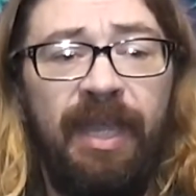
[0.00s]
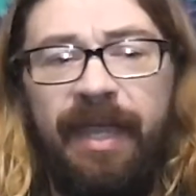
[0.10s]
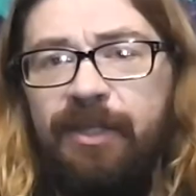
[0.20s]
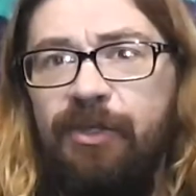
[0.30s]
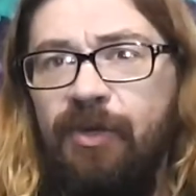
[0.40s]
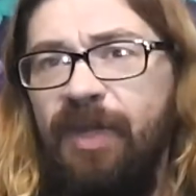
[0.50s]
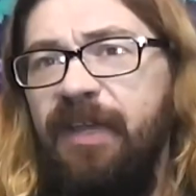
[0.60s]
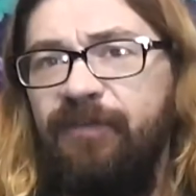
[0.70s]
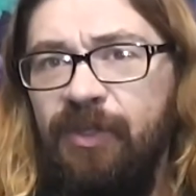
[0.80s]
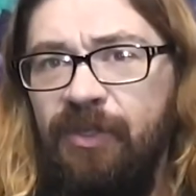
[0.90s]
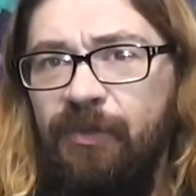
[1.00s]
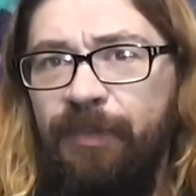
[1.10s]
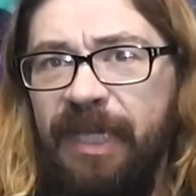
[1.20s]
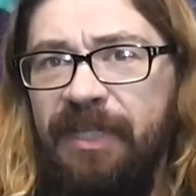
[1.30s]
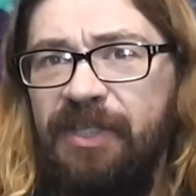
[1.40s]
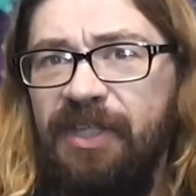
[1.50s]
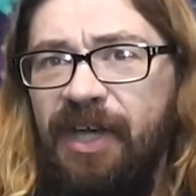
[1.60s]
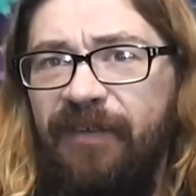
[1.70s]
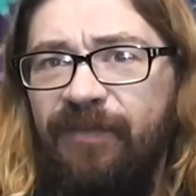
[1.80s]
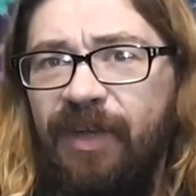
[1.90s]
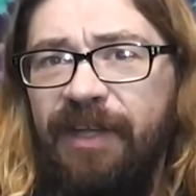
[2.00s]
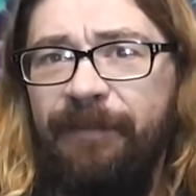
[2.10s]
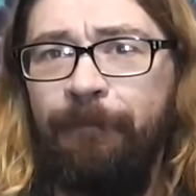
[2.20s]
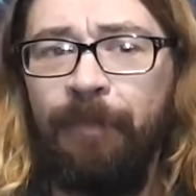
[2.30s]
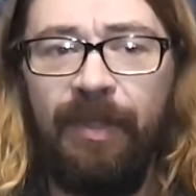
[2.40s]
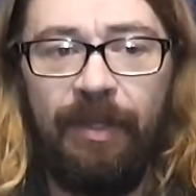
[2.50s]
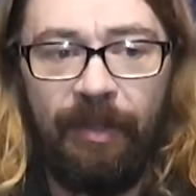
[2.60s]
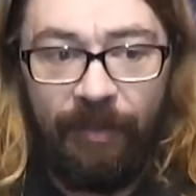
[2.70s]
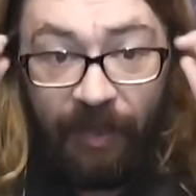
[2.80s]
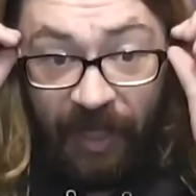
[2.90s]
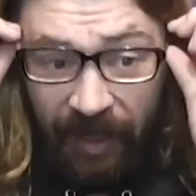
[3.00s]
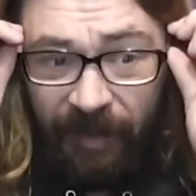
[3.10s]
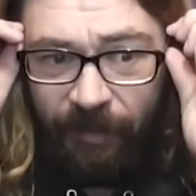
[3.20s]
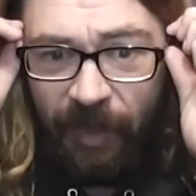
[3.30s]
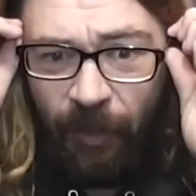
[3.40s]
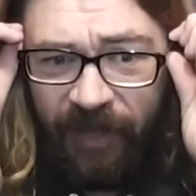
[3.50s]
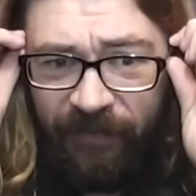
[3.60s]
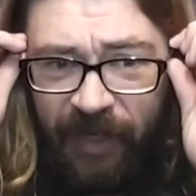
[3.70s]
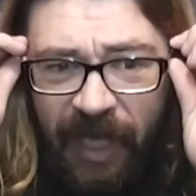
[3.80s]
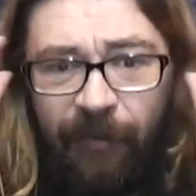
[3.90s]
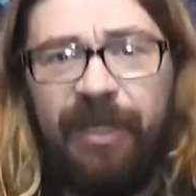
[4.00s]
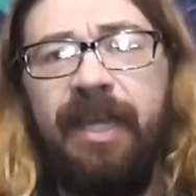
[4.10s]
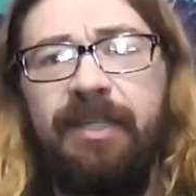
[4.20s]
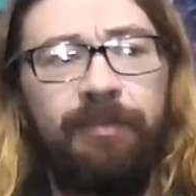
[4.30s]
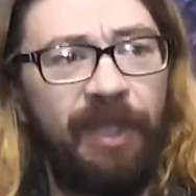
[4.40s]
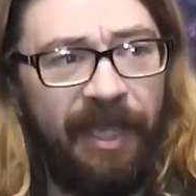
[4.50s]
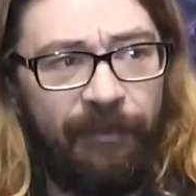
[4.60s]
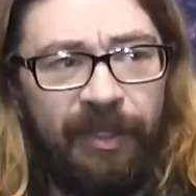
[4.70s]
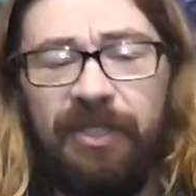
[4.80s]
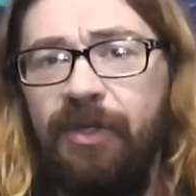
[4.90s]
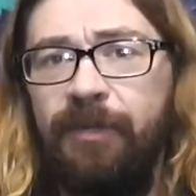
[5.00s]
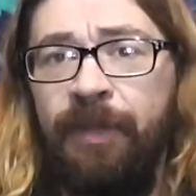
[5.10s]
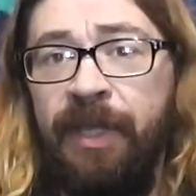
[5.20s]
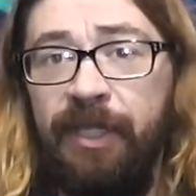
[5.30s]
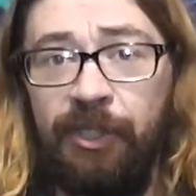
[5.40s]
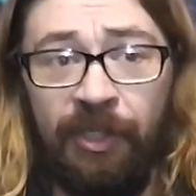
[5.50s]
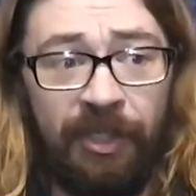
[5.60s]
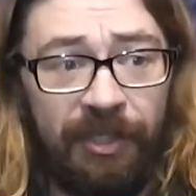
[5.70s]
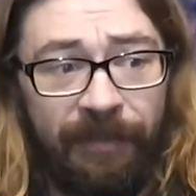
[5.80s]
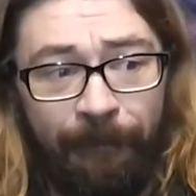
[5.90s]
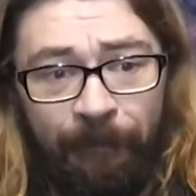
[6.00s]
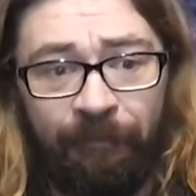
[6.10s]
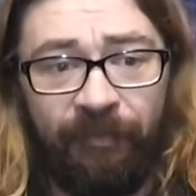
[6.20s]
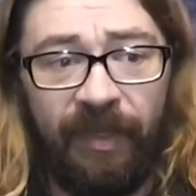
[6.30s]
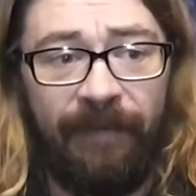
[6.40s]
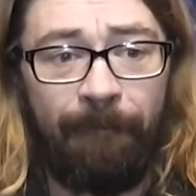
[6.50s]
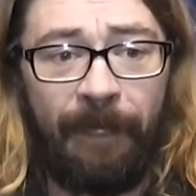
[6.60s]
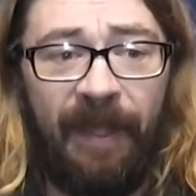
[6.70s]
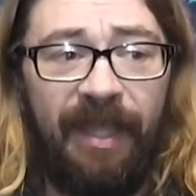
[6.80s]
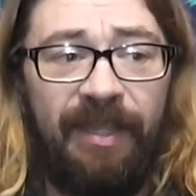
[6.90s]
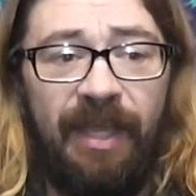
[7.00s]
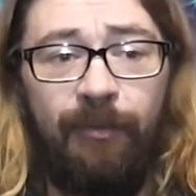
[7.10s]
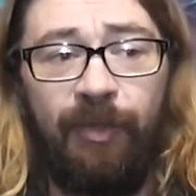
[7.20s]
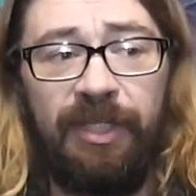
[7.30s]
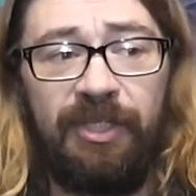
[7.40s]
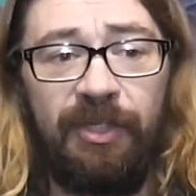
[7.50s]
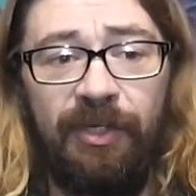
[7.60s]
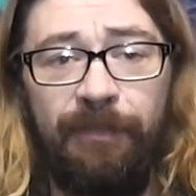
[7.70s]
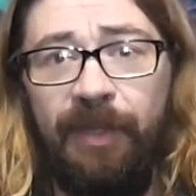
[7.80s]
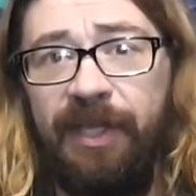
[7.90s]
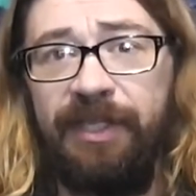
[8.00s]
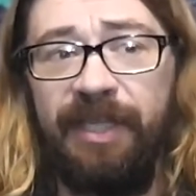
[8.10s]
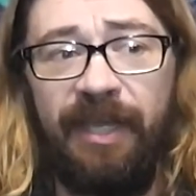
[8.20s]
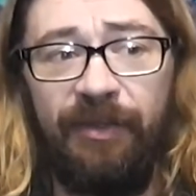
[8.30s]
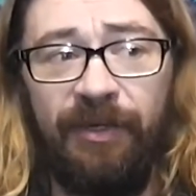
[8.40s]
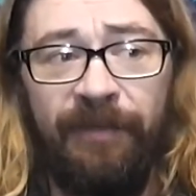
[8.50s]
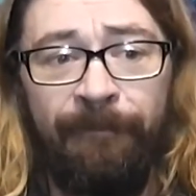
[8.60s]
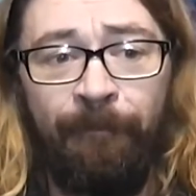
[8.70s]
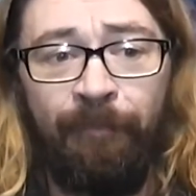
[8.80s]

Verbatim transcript: and you don't have to do big stuff, right? Uh, my wife and I, we got to play, and we started playing in church, and then we started playing together,